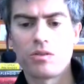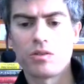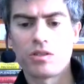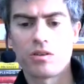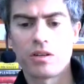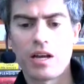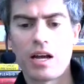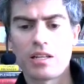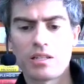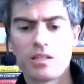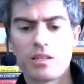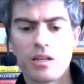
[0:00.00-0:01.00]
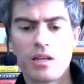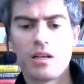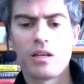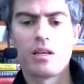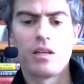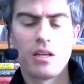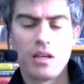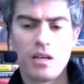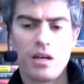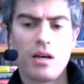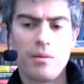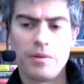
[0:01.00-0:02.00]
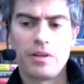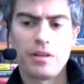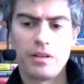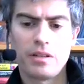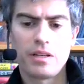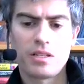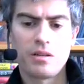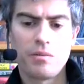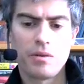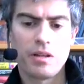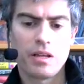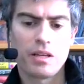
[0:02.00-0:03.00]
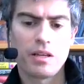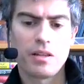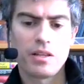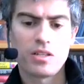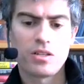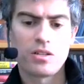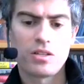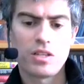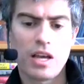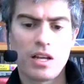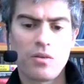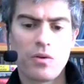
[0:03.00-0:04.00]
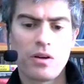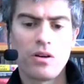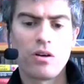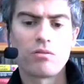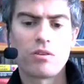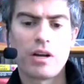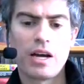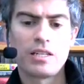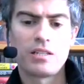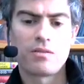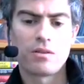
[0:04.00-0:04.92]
a certain constant, doesn't, like this, the second one overrides the